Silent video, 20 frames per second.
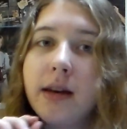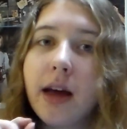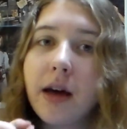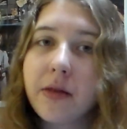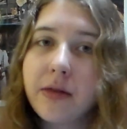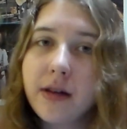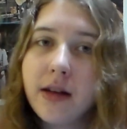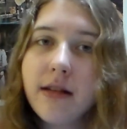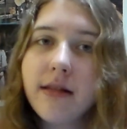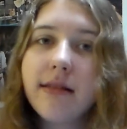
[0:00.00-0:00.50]

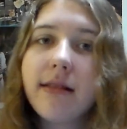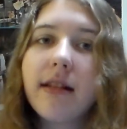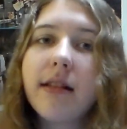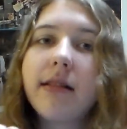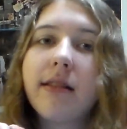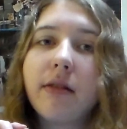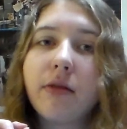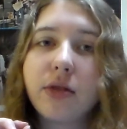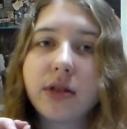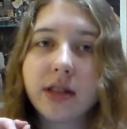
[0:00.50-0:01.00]
Now this
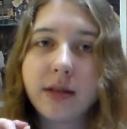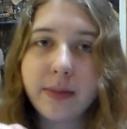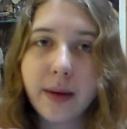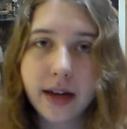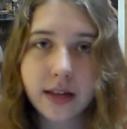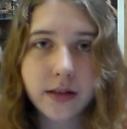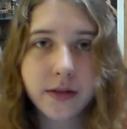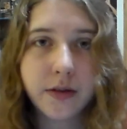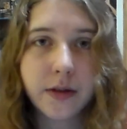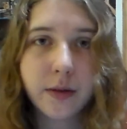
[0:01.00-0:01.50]
is a
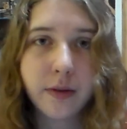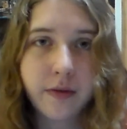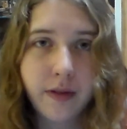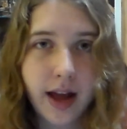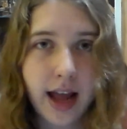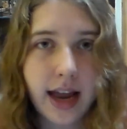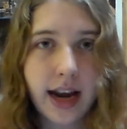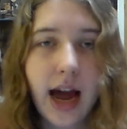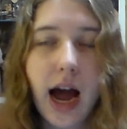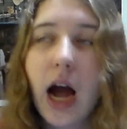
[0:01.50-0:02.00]
respectful
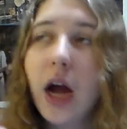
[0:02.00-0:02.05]
fan.